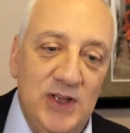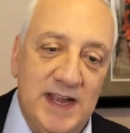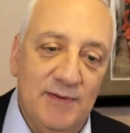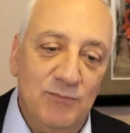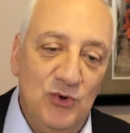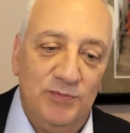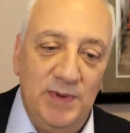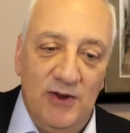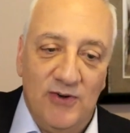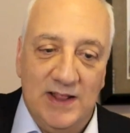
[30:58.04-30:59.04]
So he kind of
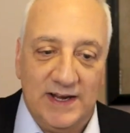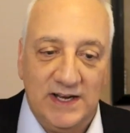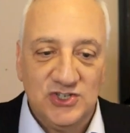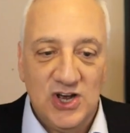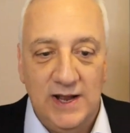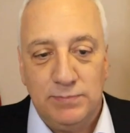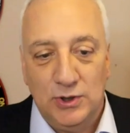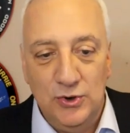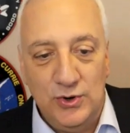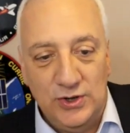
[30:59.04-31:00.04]
moved me around like a giant
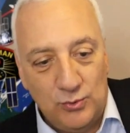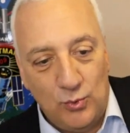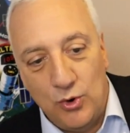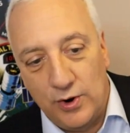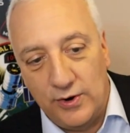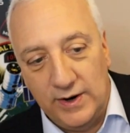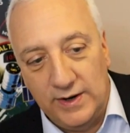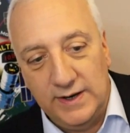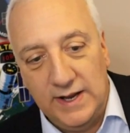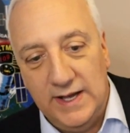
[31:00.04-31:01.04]
balloon in the water
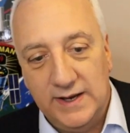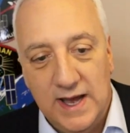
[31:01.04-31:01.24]
and, and